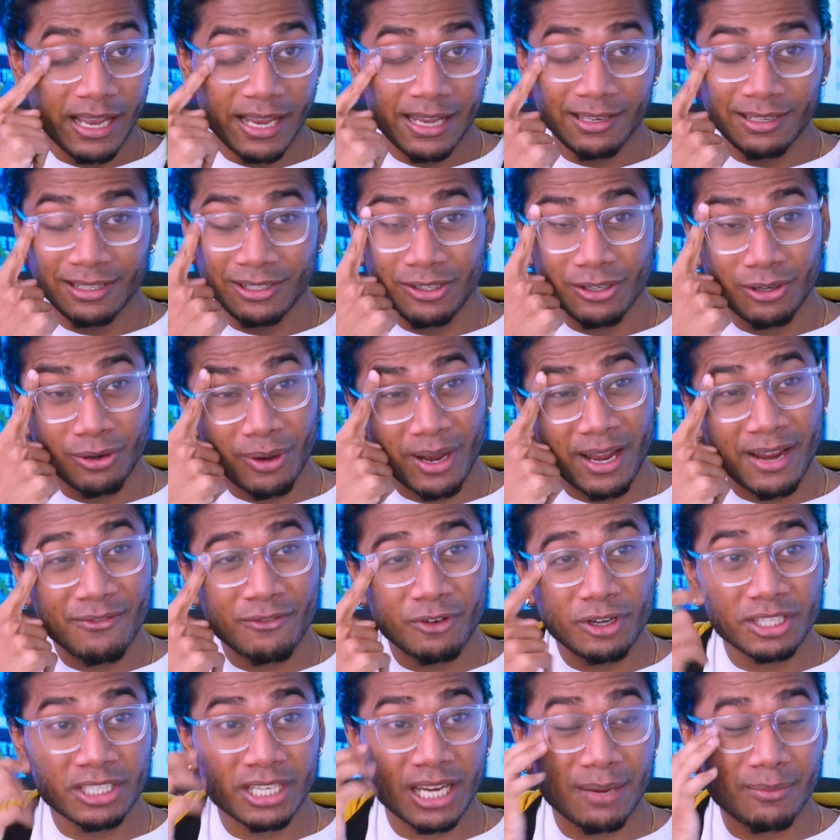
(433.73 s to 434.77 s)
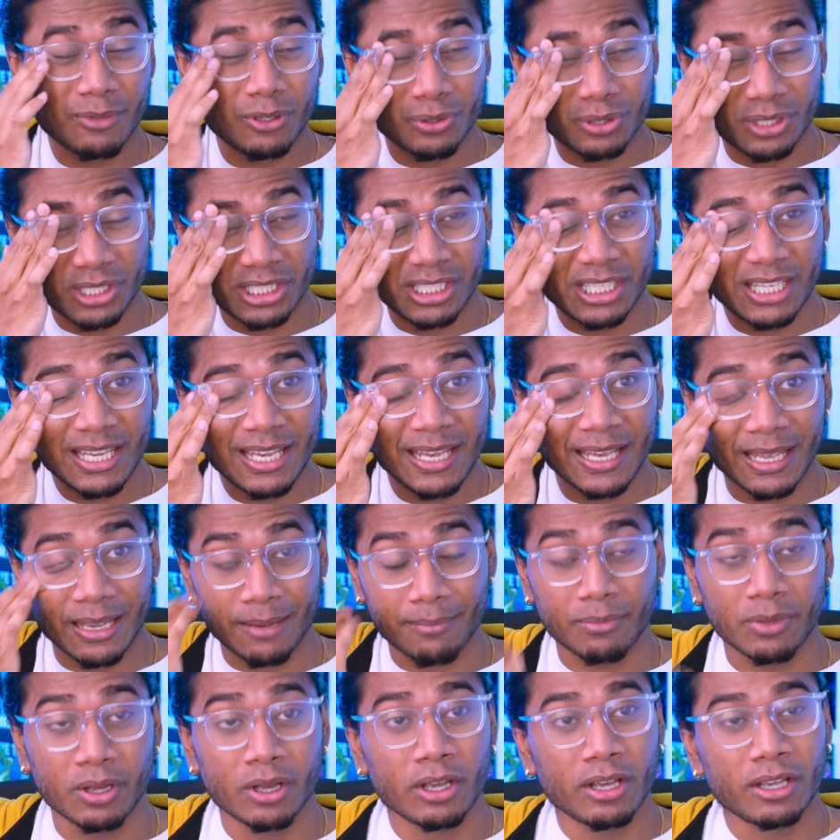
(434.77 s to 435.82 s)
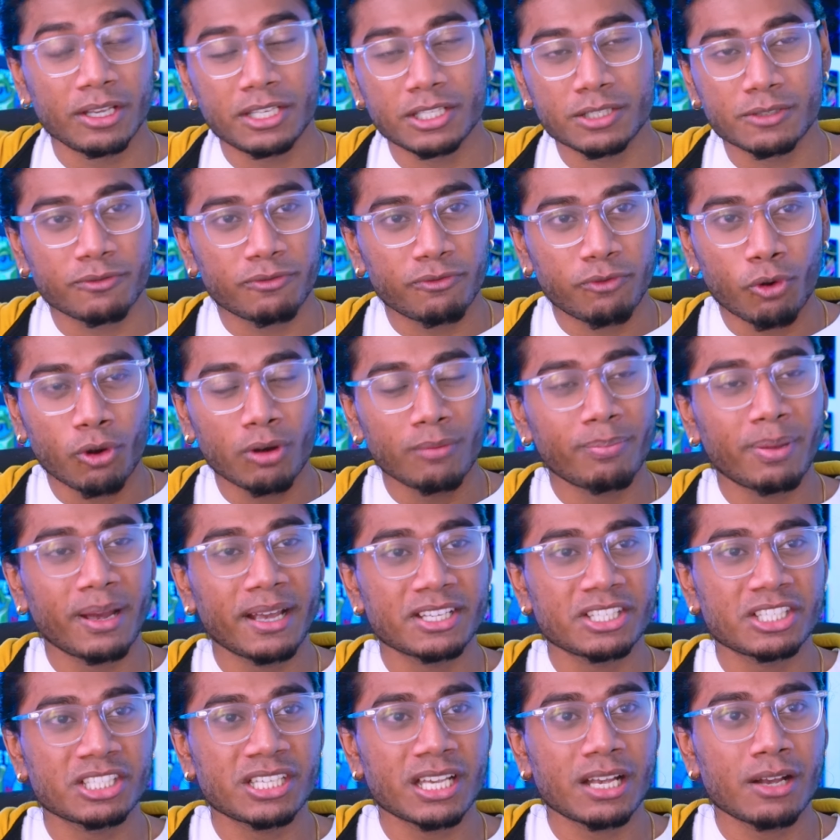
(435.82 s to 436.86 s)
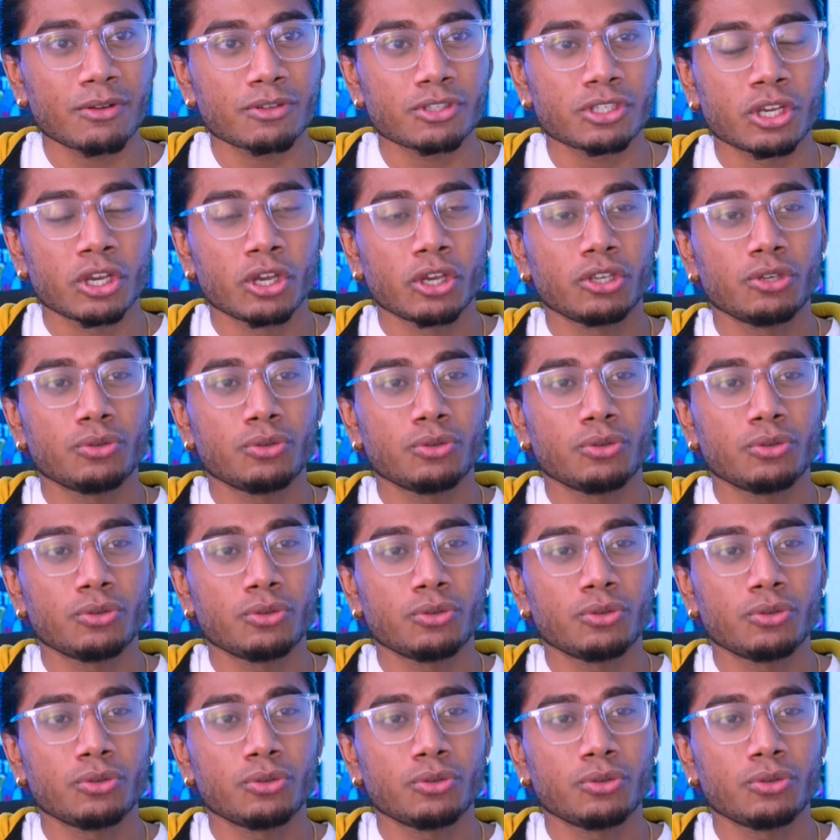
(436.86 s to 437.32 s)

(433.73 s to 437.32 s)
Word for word: And you know, every time you see him, he's formed by cells.